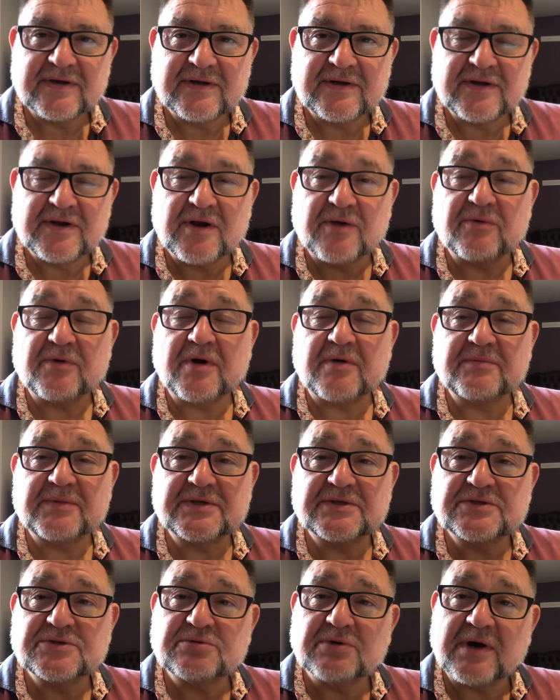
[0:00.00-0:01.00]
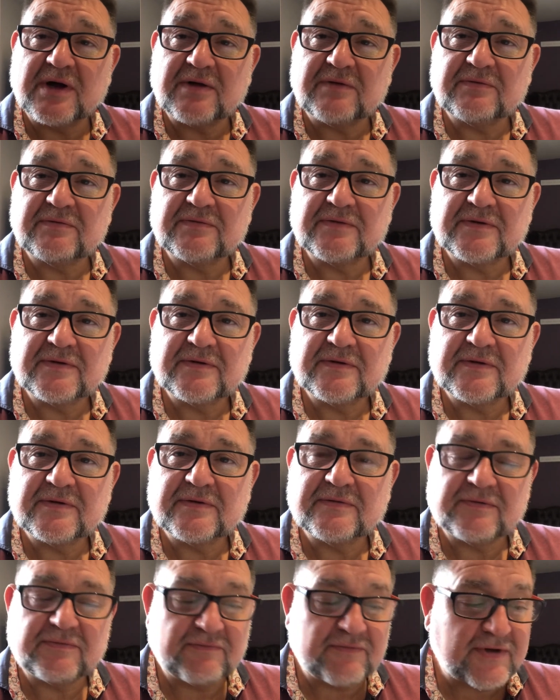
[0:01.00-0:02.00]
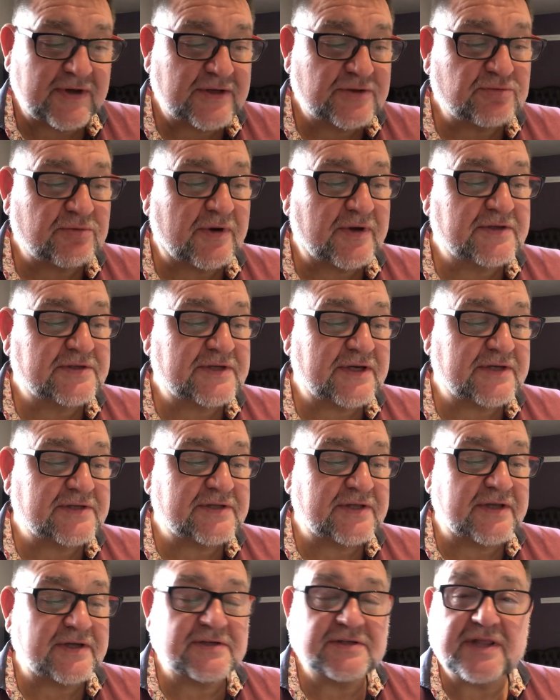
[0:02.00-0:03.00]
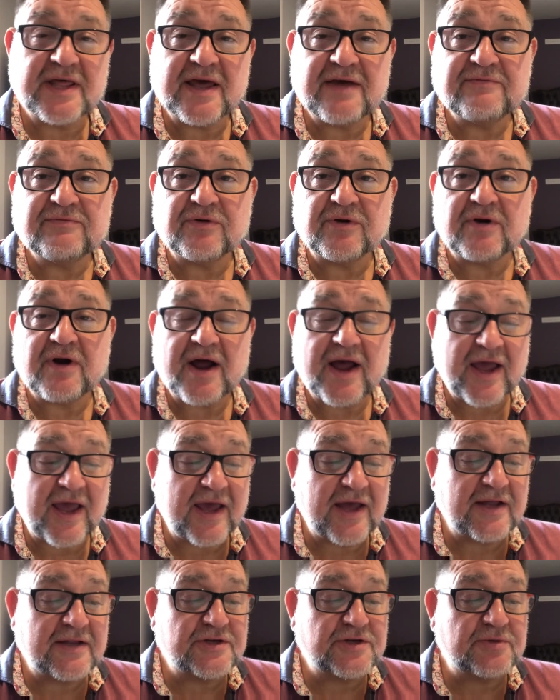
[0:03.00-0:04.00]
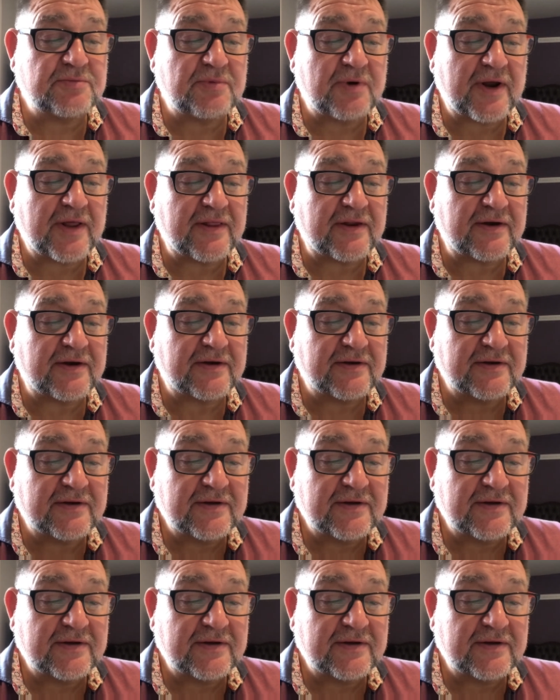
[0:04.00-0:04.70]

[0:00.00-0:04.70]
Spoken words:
You know, Romans 12, verse 1 says this, therefore I urge you, brethren